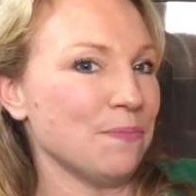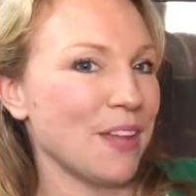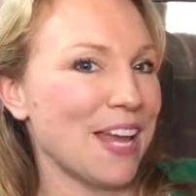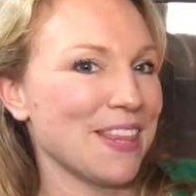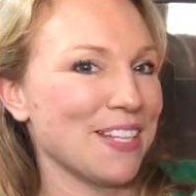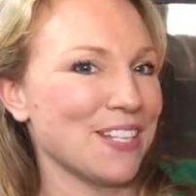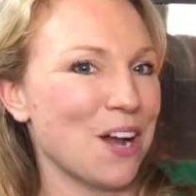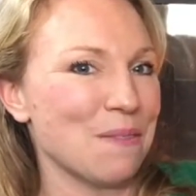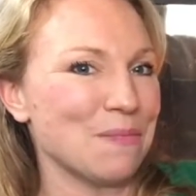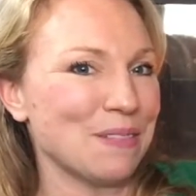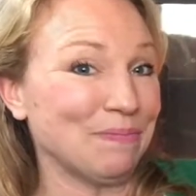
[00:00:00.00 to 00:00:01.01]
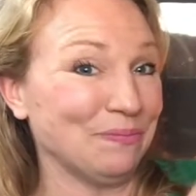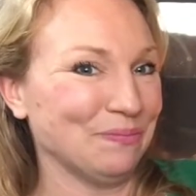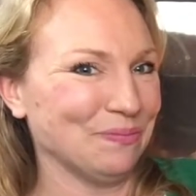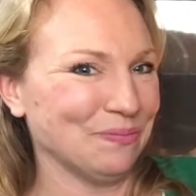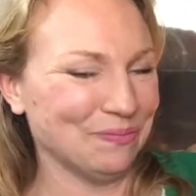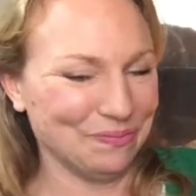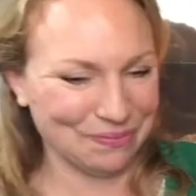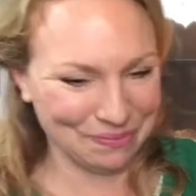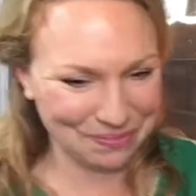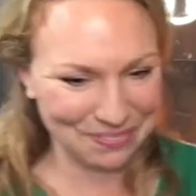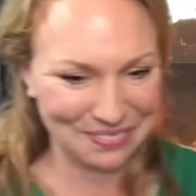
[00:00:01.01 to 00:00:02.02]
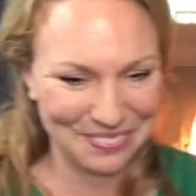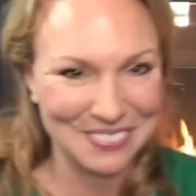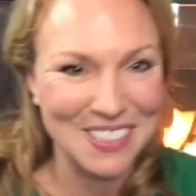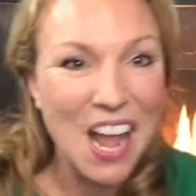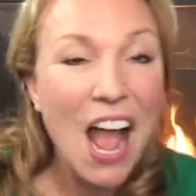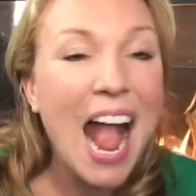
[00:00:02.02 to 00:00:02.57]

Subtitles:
at the top. And